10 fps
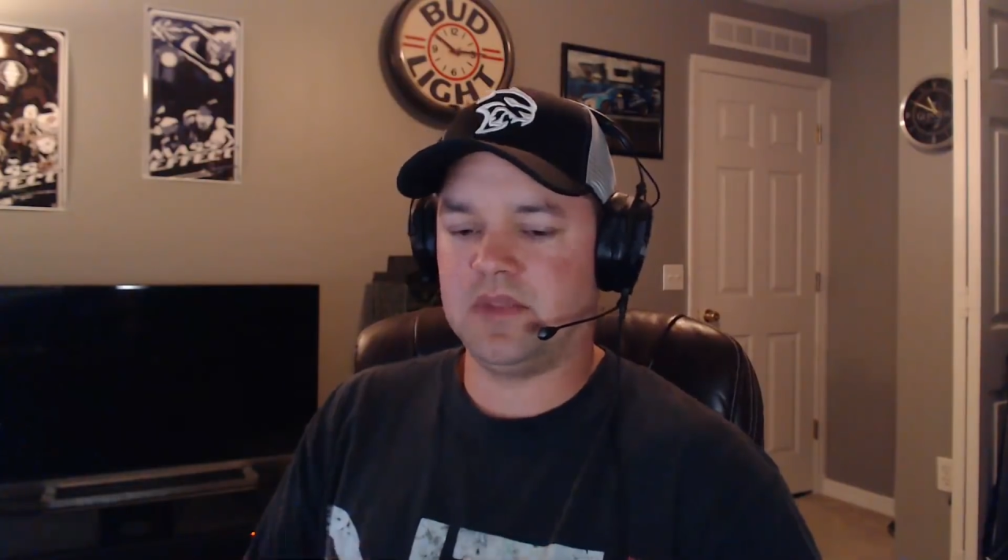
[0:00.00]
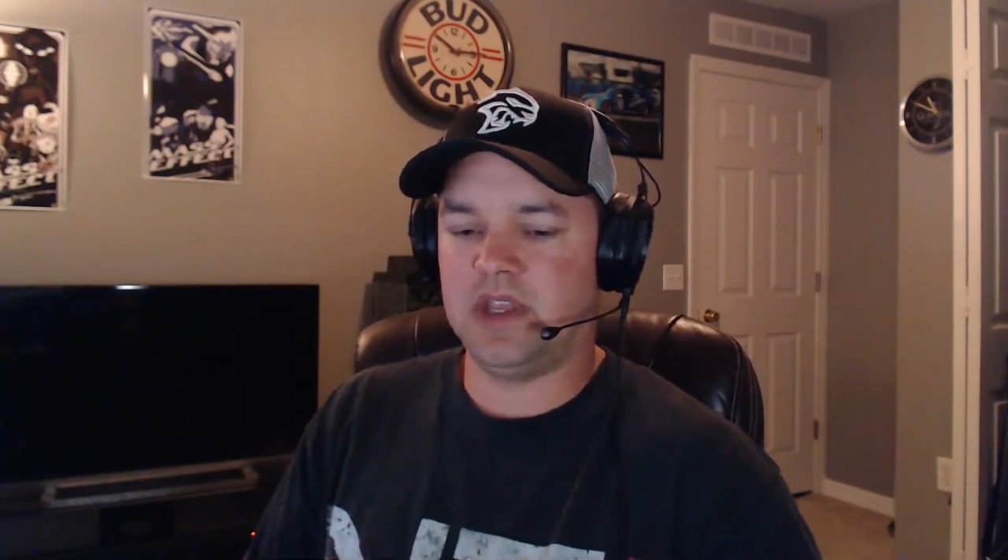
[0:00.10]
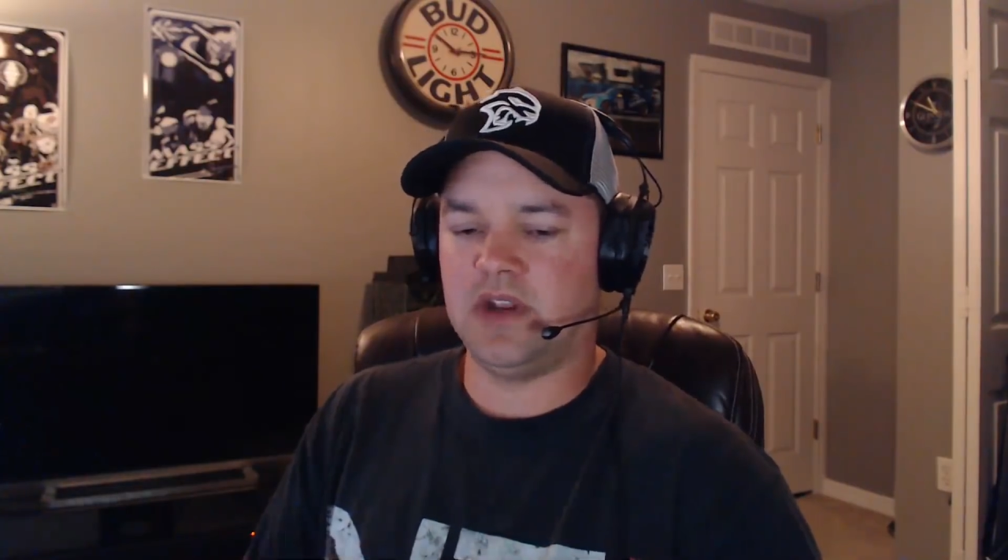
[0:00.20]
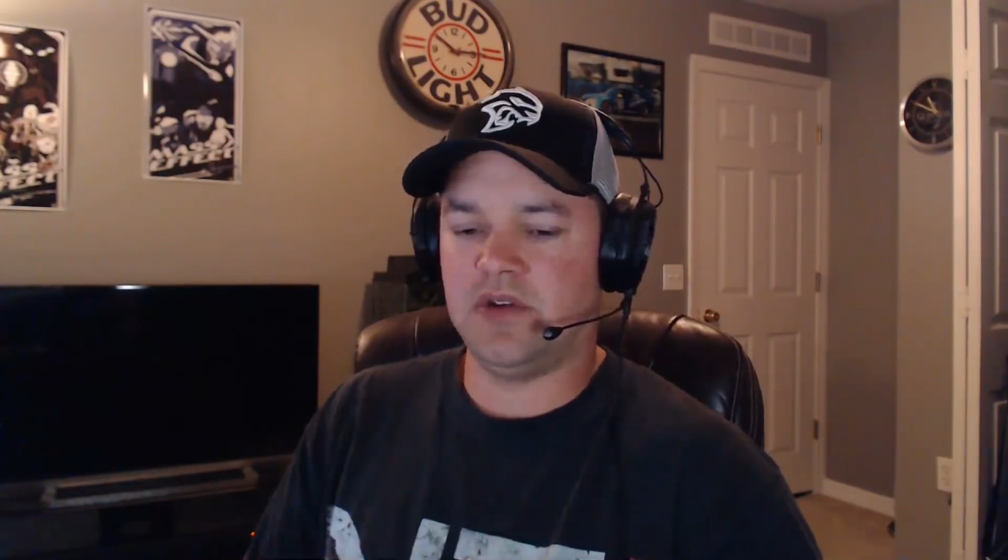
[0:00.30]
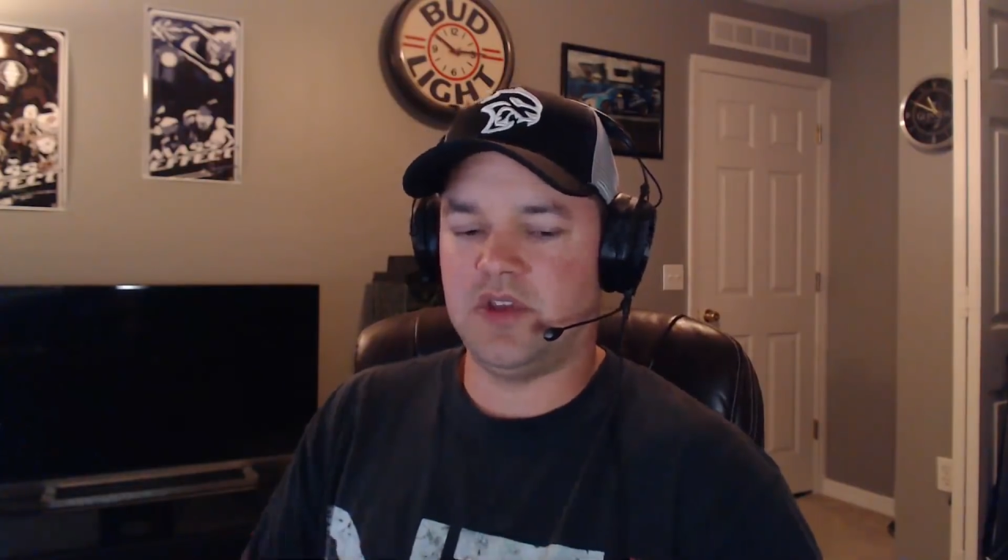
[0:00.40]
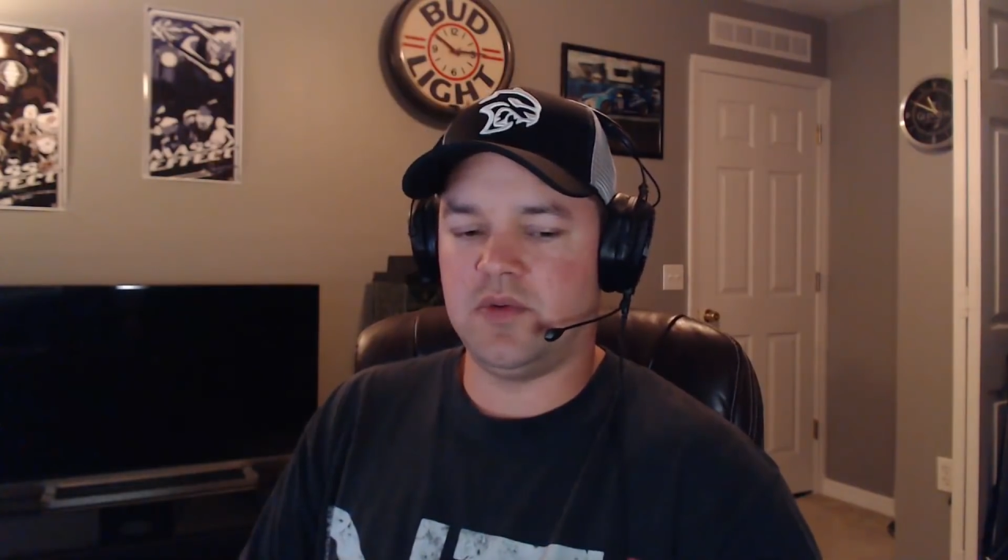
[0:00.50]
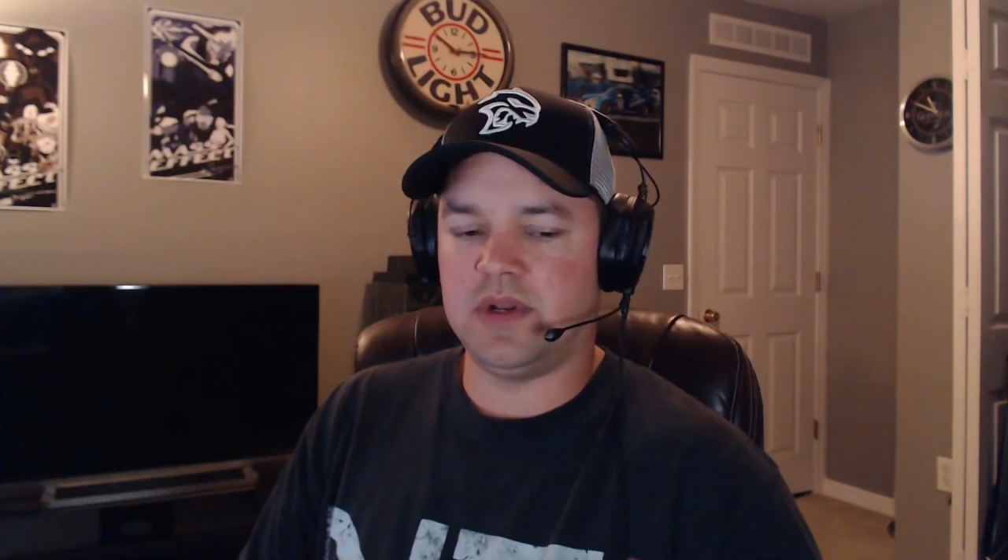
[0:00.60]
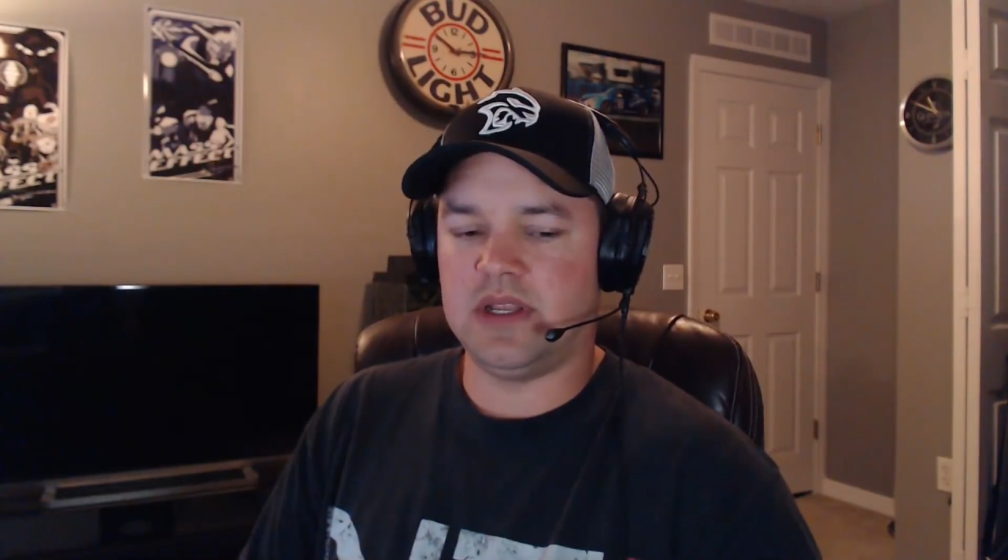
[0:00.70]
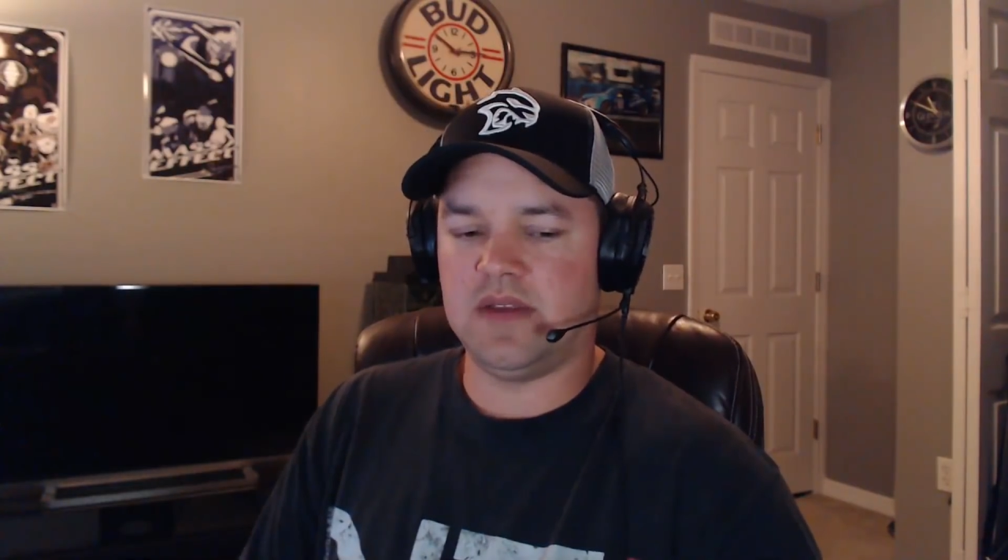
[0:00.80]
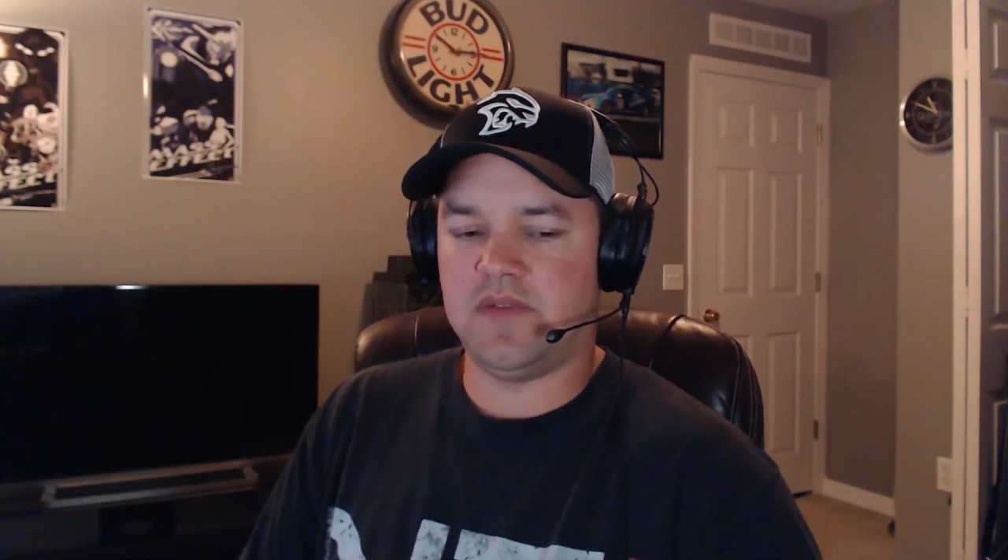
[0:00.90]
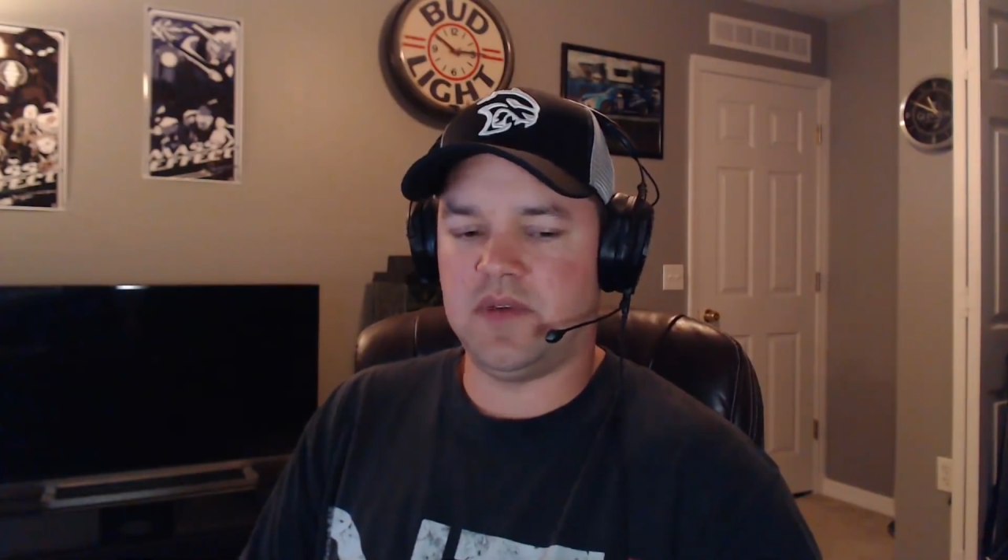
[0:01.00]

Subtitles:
You know, you would, if